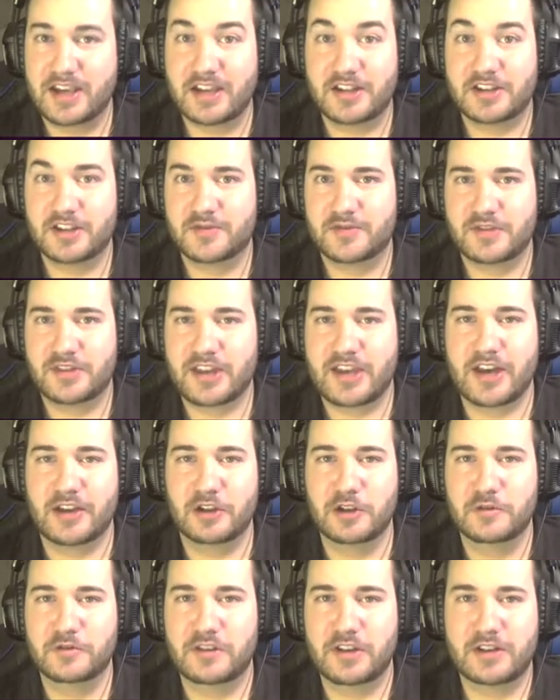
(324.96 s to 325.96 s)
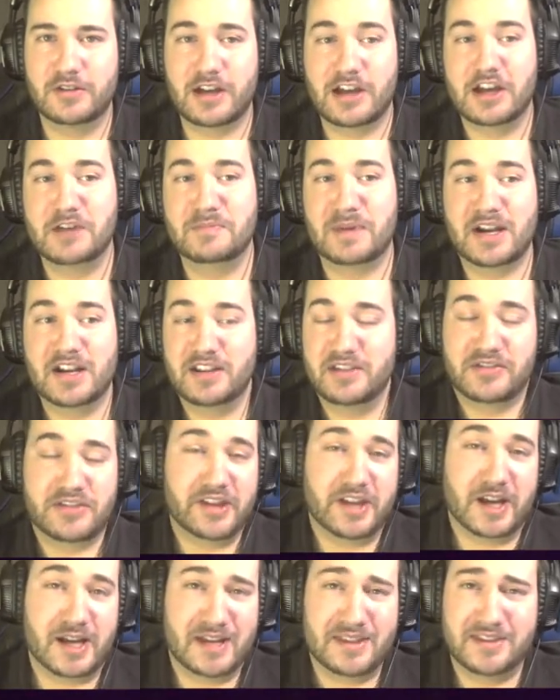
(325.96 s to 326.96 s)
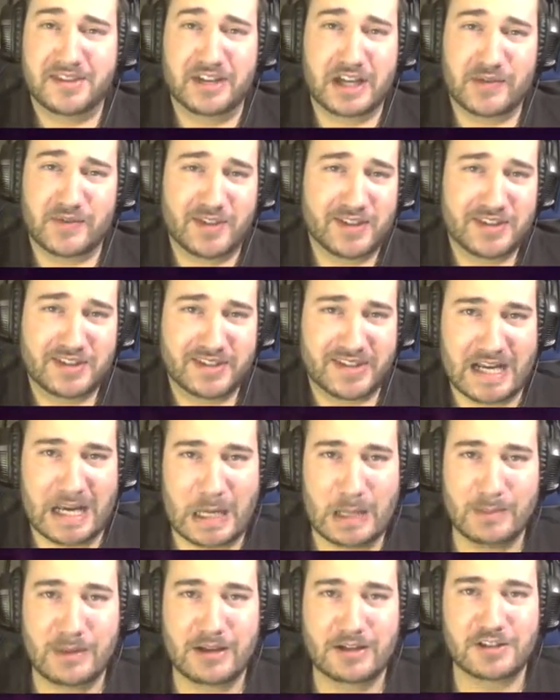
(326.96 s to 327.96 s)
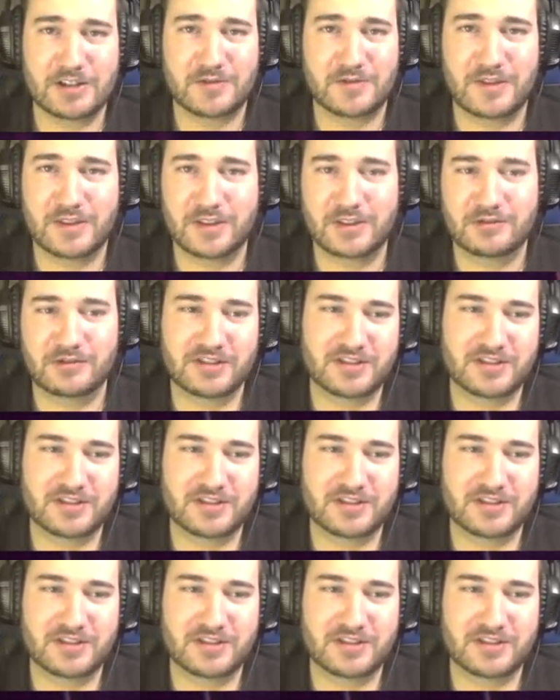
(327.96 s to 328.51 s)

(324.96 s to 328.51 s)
it just for the hell of it. Um, I didn't think anything of it at the time. I just figured